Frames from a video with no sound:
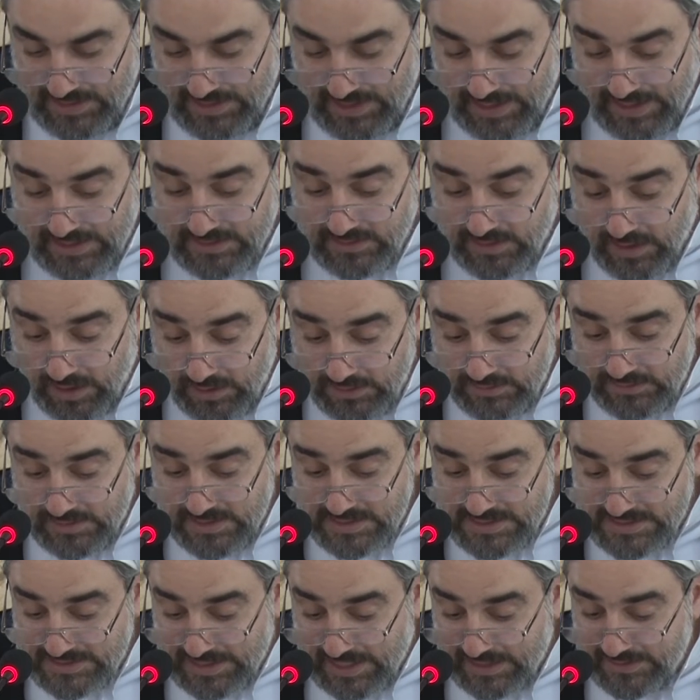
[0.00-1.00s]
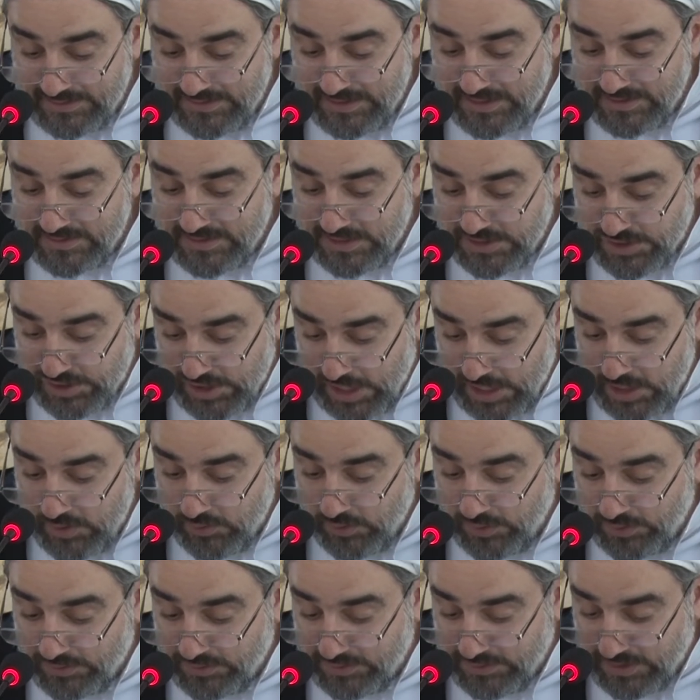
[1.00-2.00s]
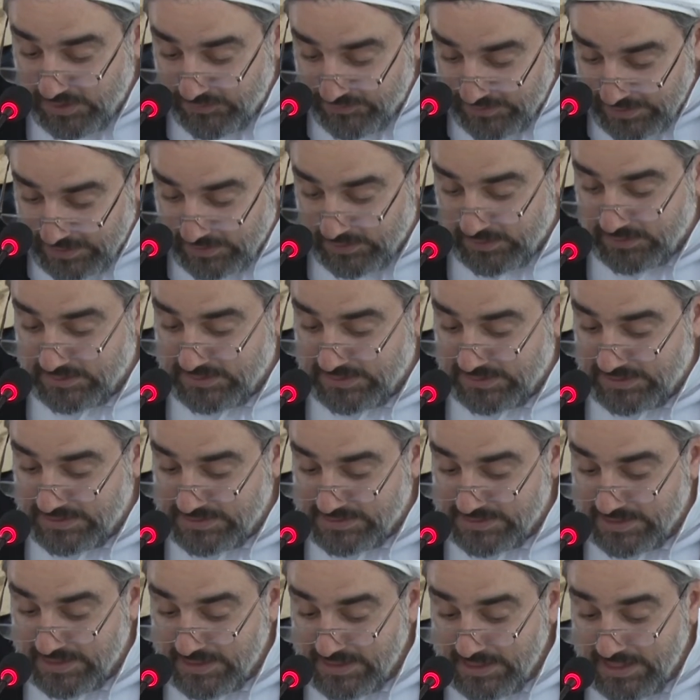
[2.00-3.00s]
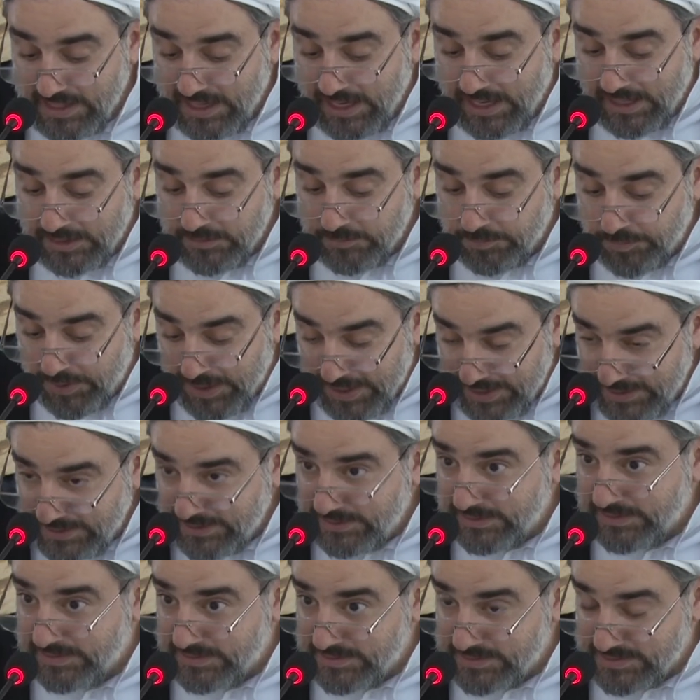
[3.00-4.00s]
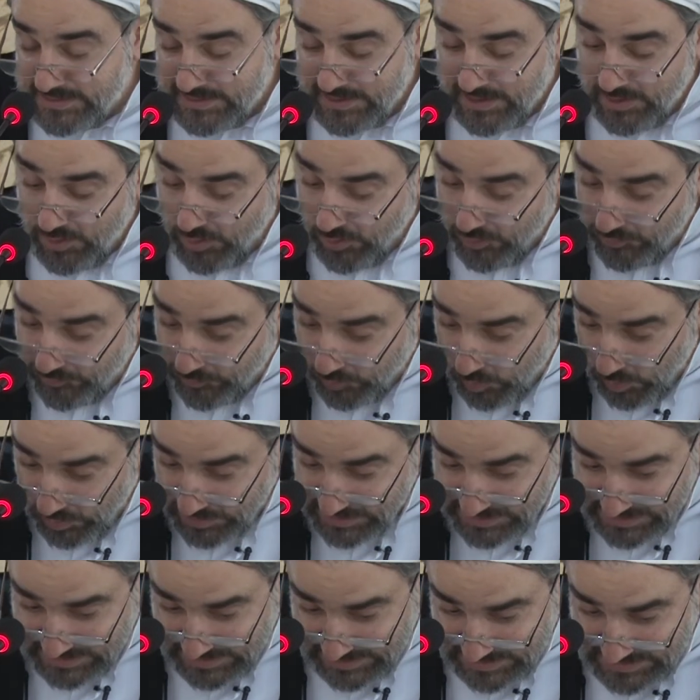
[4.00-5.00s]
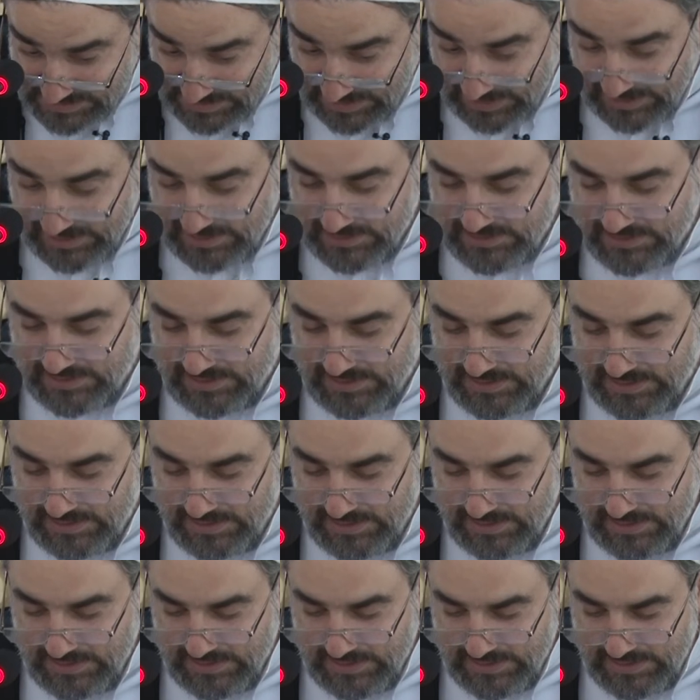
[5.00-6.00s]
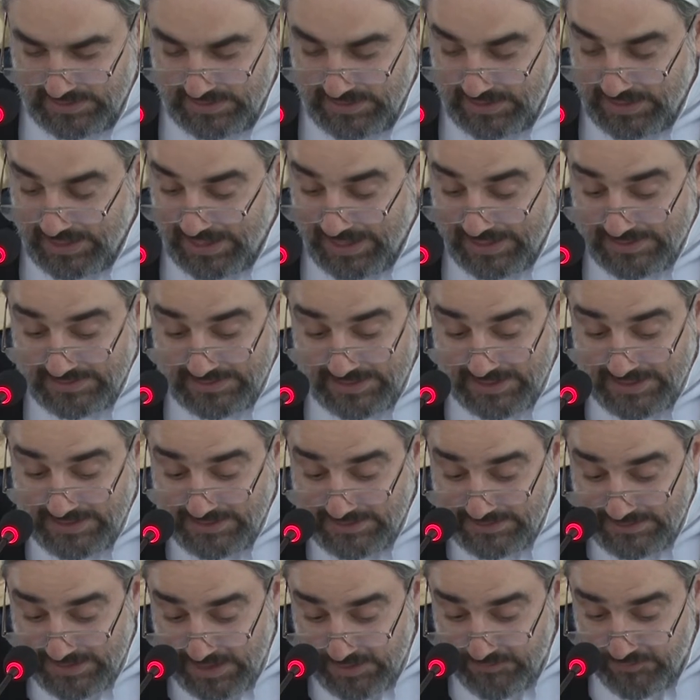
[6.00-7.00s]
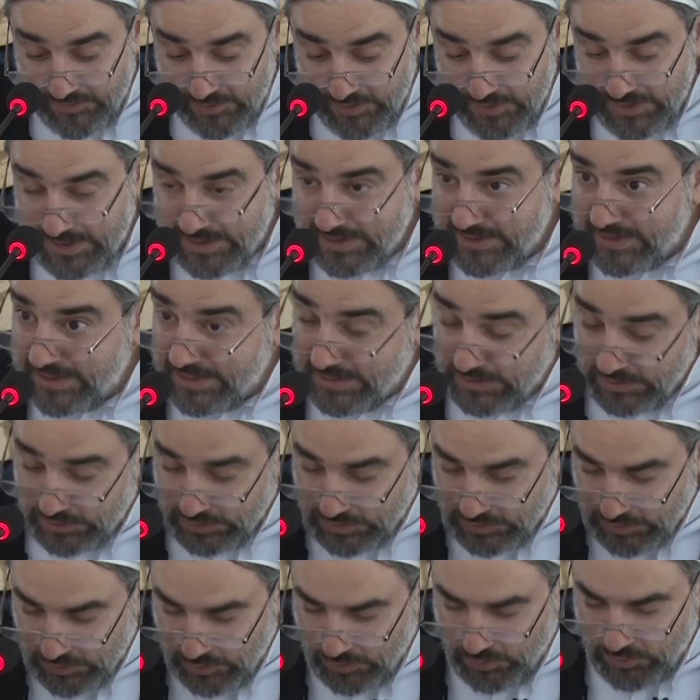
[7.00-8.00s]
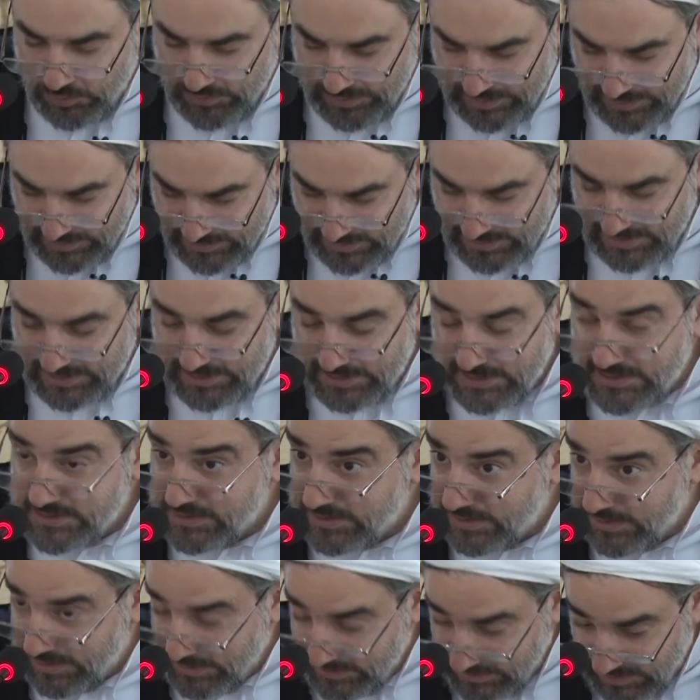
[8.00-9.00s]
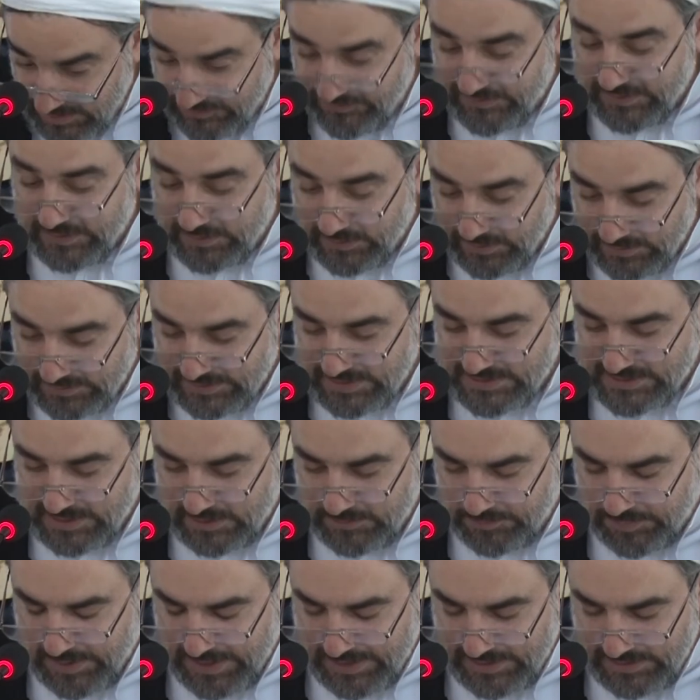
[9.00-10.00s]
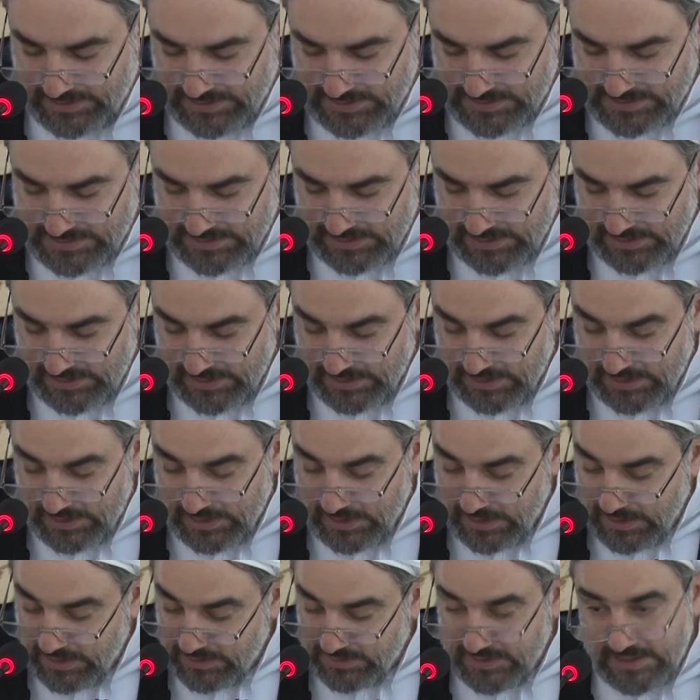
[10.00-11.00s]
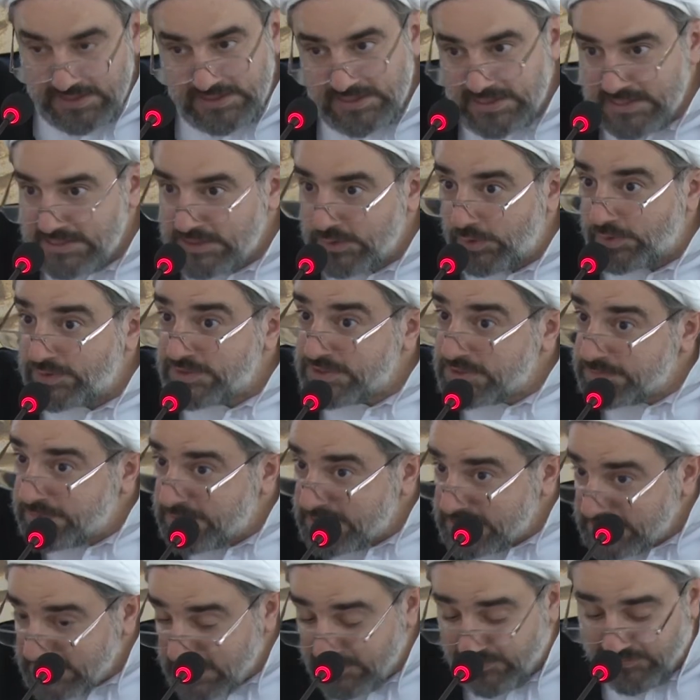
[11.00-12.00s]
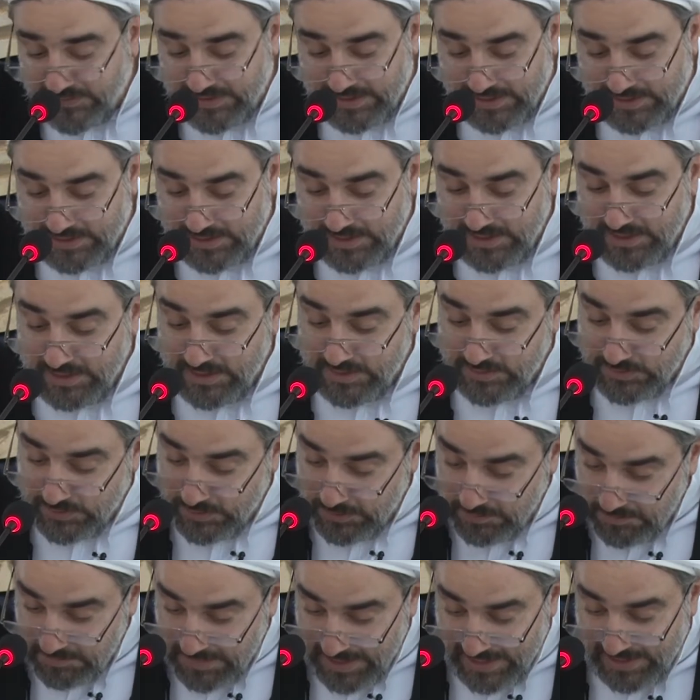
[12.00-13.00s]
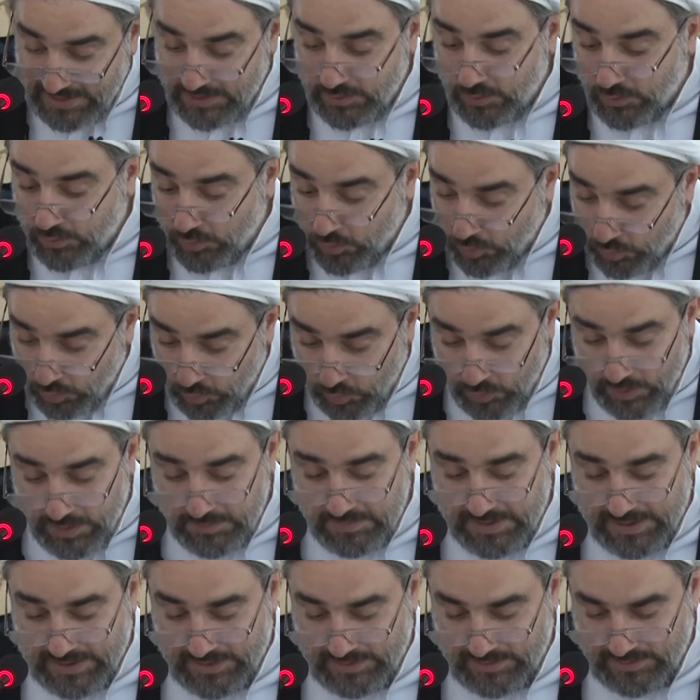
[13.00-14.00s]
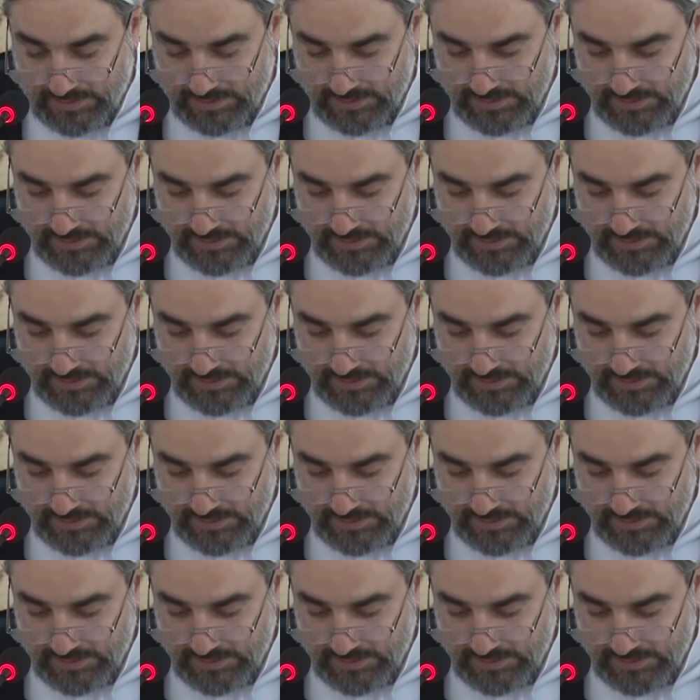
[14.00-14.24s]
and understanding the general difficulties and pains of one's society and endeavoring in curing these difficulties and pains, this is not specific to men or women.